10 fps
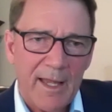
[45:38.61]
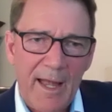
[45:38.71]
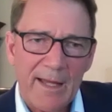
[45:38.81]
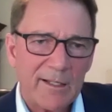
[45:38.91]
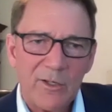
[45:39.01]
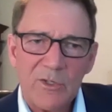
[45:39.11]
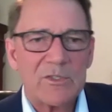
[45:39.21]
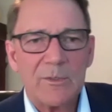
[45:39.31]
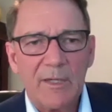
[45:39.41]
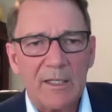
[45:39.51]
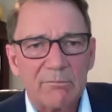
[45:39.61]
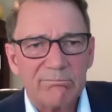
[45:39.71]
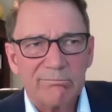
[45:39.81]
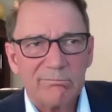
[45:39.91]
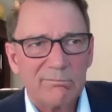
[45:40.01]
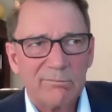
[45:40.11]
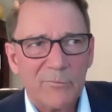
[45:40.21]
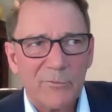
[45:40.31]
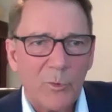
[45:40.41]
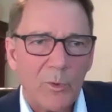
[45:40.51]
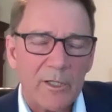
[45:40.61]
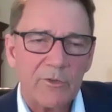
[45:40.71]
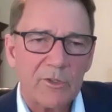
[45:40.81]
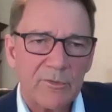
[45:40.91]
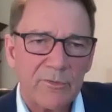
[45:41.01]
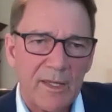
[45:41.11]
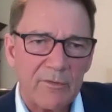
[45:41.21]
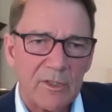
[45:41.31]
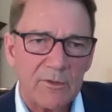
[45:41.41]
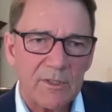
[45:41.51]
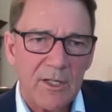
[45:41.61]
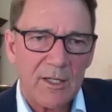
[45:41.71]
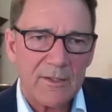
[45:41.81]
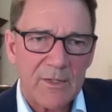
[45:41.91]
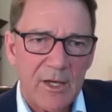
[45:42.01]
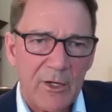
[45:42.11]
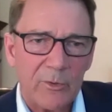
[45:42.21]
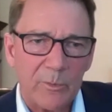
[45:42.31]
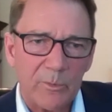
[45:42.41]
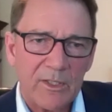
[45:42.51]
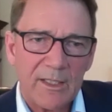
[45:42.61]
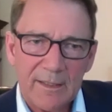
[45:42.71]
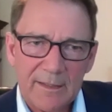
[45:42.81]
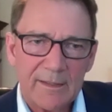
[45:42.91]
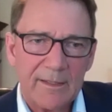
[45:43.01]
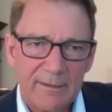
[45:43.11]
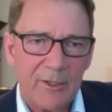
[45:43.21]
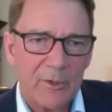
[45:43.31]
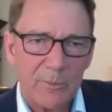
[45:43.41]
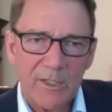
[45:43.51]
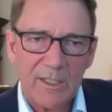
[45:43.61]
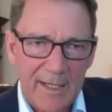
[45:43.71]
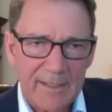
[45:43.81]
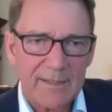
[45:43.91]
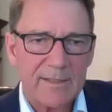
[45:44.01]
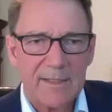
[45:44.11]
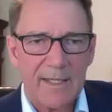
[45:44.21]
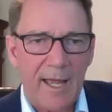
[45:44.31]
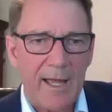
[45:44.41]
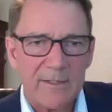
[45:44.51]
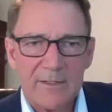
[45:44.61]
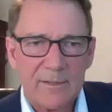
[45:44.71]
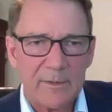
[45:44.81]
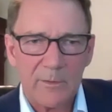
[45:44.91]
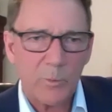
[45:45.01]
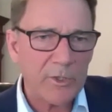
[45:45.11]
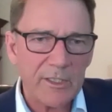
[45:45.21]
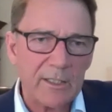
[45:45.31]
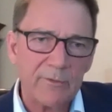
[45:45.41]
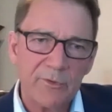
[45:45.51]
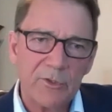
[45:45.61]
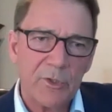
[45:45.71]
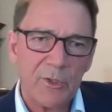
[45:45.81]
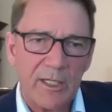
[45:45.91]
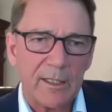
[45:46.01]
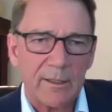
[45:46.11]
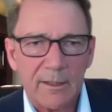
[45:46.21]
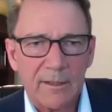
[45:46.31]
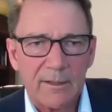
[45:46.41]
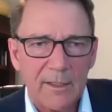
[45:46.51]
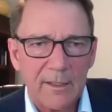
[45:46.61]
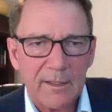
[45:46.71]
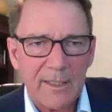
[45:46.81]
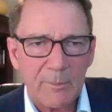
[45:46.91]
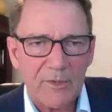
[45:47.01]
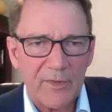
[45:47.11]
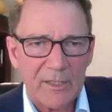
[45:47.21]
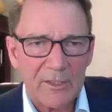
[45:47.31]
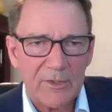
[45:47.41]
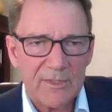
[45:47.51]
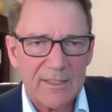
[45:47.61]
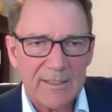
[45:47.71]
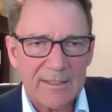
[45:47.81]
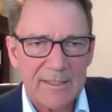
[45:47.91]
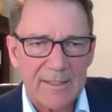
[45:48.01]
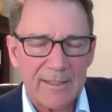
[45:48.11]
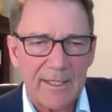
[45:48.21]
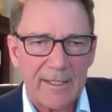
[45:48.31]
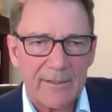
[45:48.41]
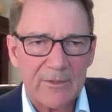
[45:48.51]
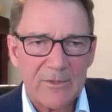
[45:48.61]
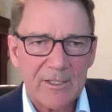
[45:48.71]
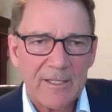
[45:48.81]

And it costs about $400 to $500 a home to get the home connected to gas, working for cooking and a couple of other utilities in the house.